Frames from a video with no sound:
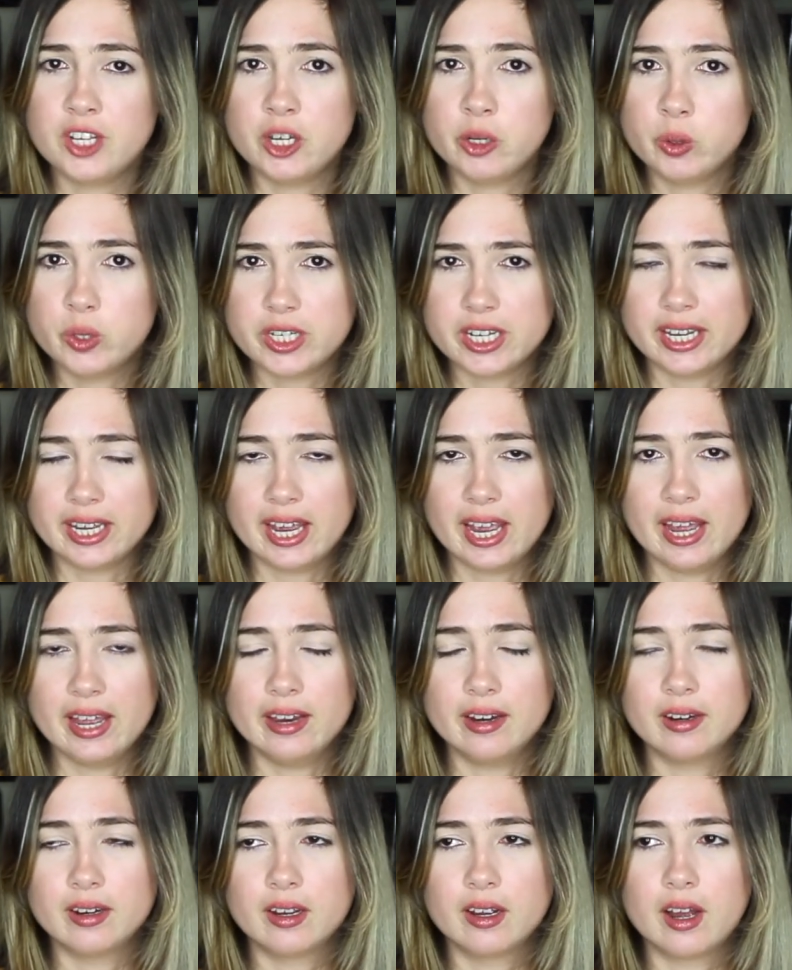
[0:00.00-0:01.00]
using
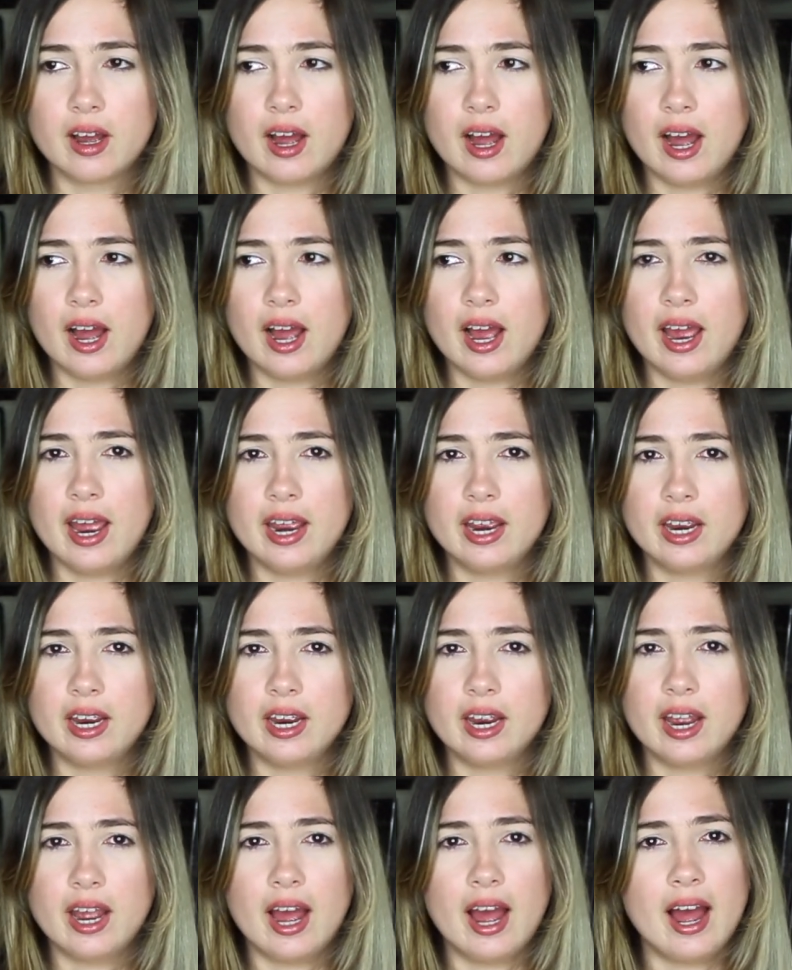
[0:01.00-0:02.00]
it,
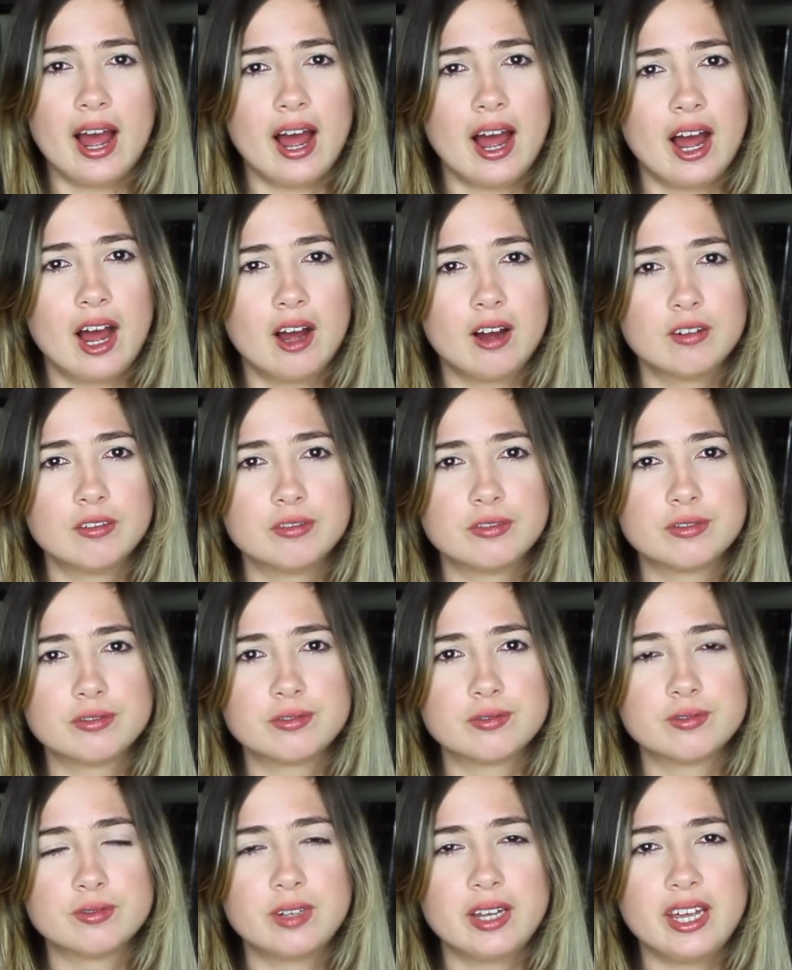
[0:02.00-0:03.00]
I have
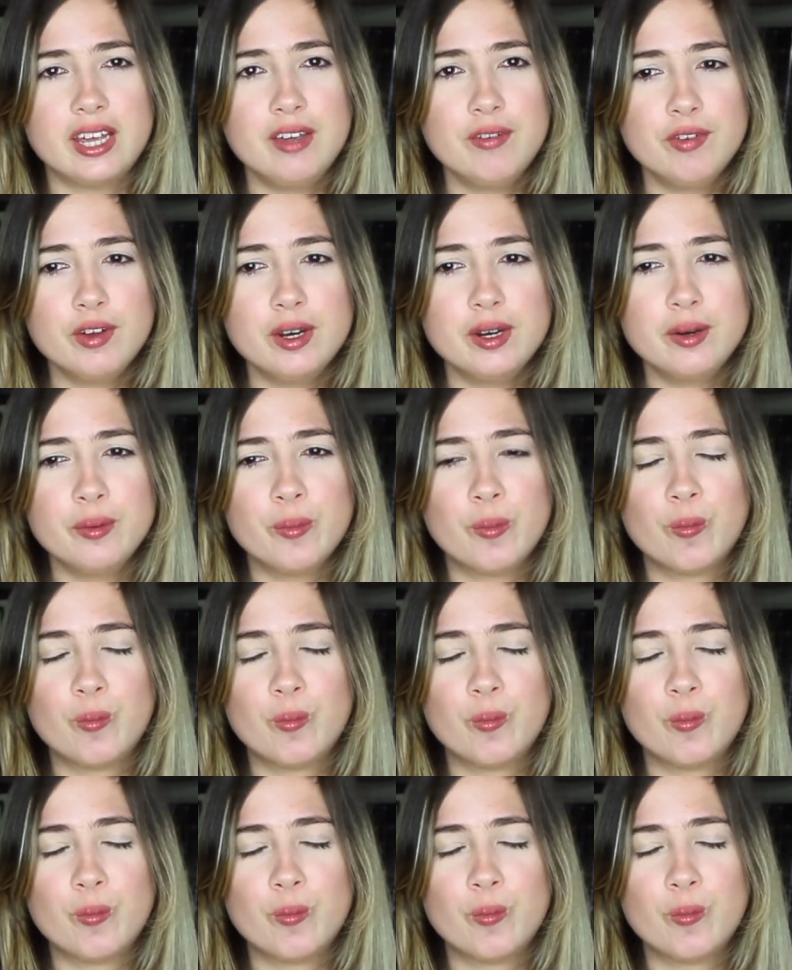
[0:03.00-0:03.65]
even